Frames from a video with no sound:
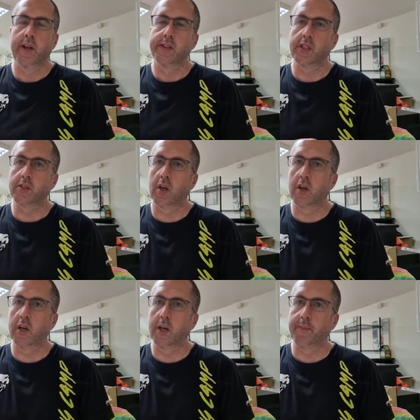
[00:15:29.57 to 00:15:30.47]
She's
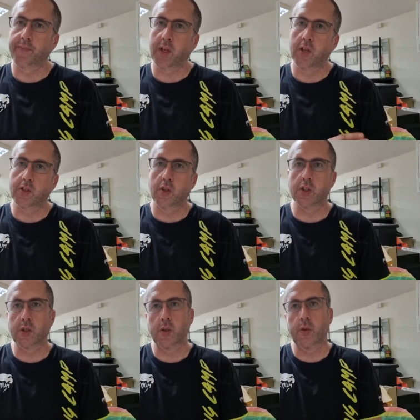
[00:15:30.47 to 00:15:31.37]
got a
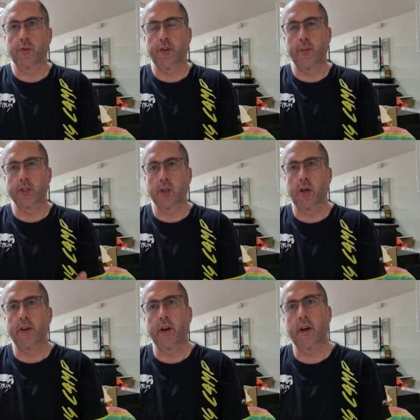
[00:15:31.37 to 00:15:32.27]
daughter from a
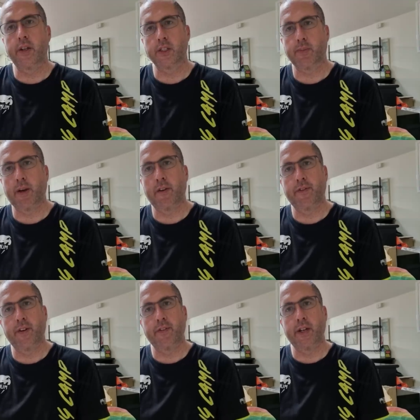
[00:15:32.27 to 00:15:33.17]
Thai guy that's
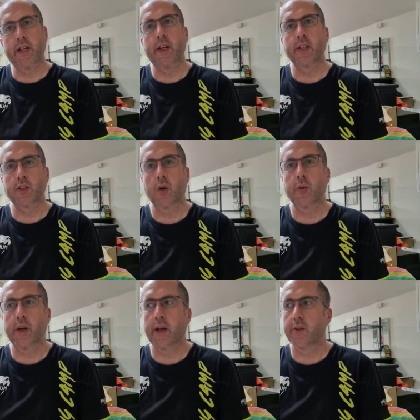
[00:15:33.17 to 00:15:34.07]
about 15 years
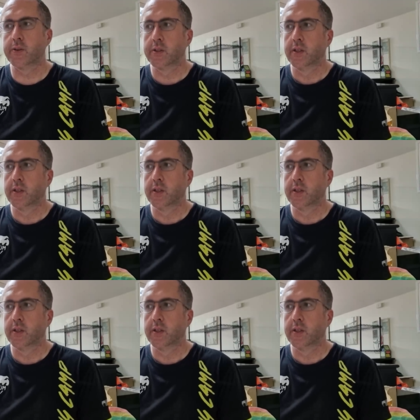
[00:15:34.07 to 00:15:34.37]
old now.